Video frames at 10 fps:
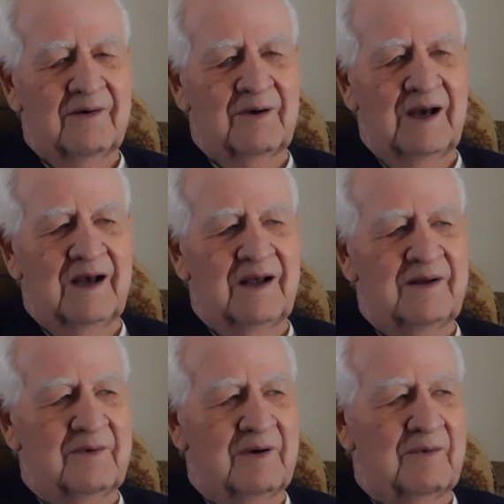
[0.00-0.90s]
Well,
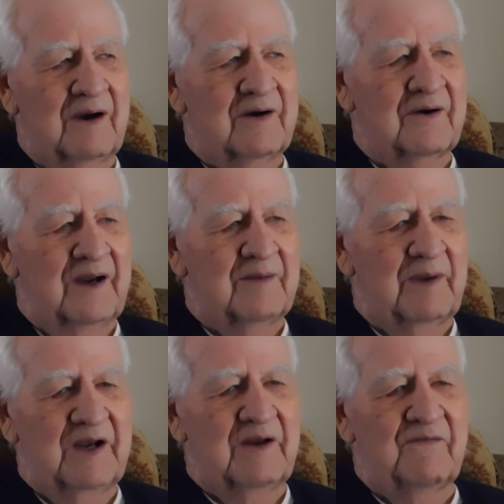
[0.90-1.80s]
we weren't going to
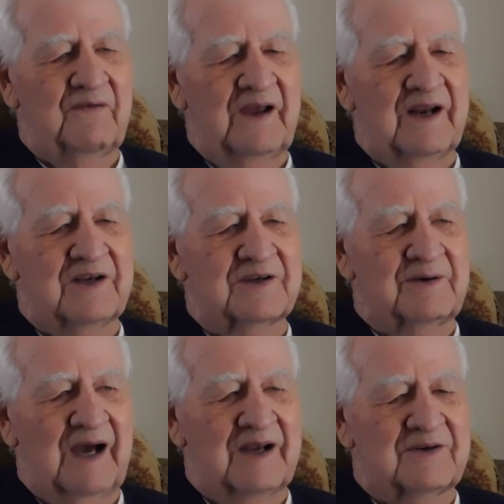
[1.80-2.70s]
be defeated,
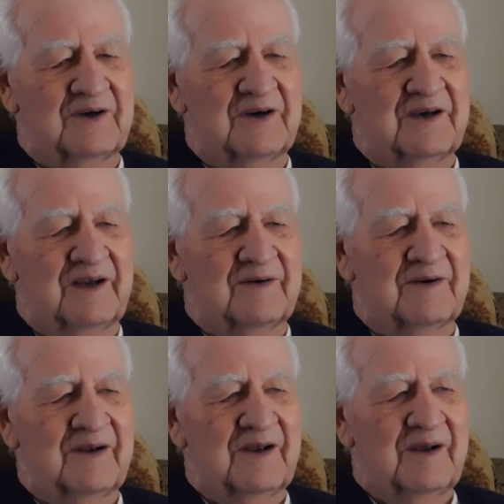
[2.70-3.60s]
so I took and
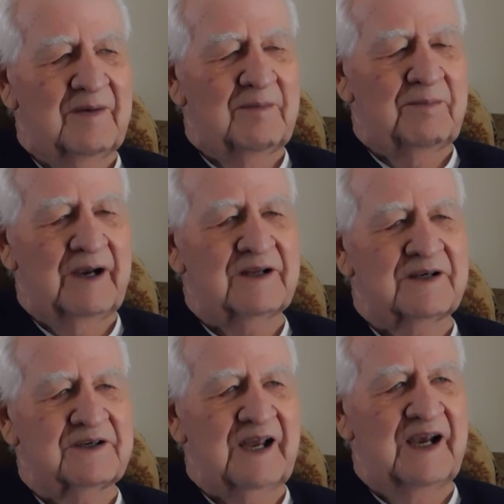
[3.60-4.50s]
picked the
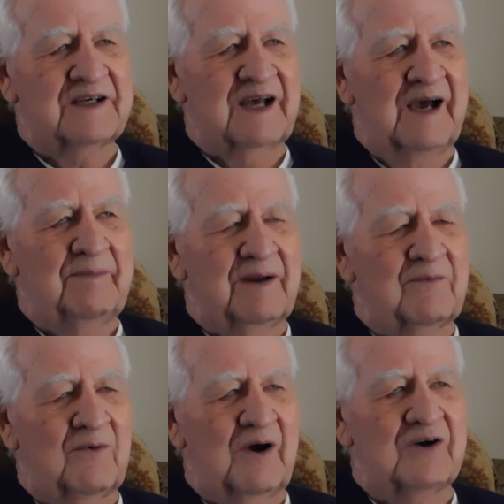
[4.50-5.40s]
steaks up and
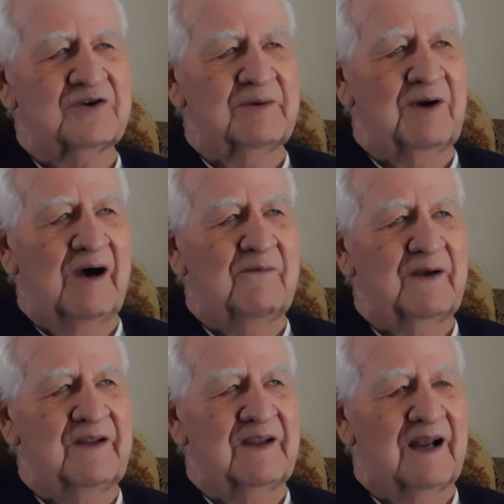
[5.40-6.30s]
washed them off
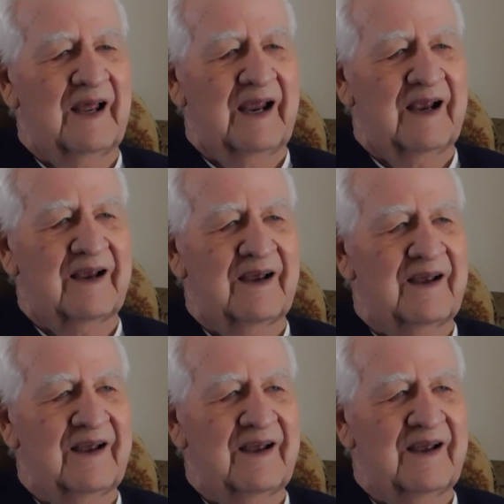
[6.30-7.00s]
in the lake.